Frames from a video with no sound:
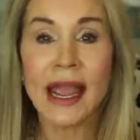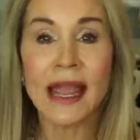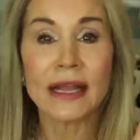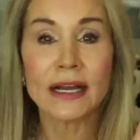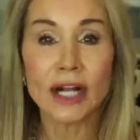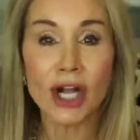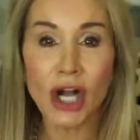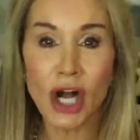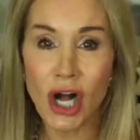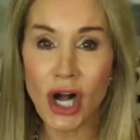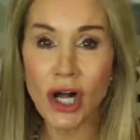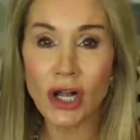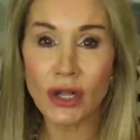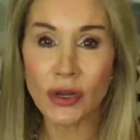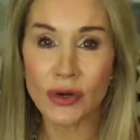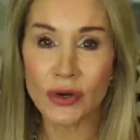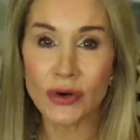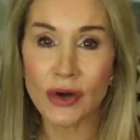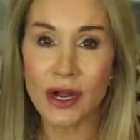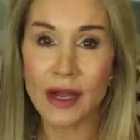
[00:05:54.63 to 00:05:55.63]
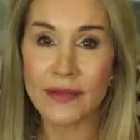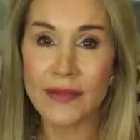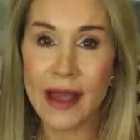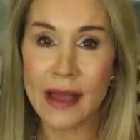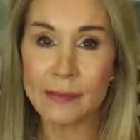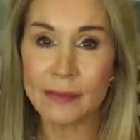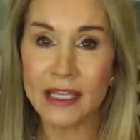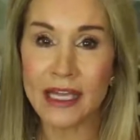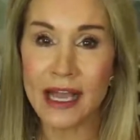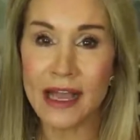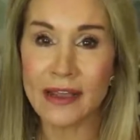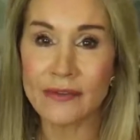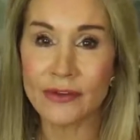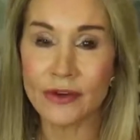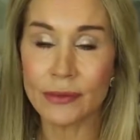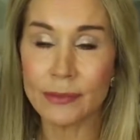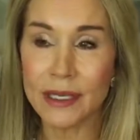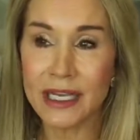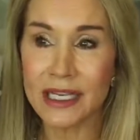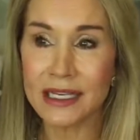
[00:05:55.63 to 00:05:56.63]
and call her on that
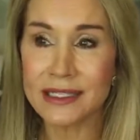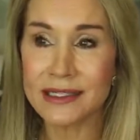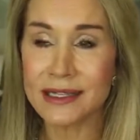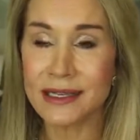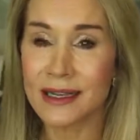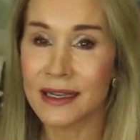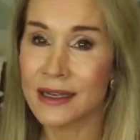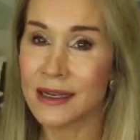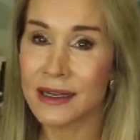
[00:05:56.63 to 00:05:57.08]
behavior because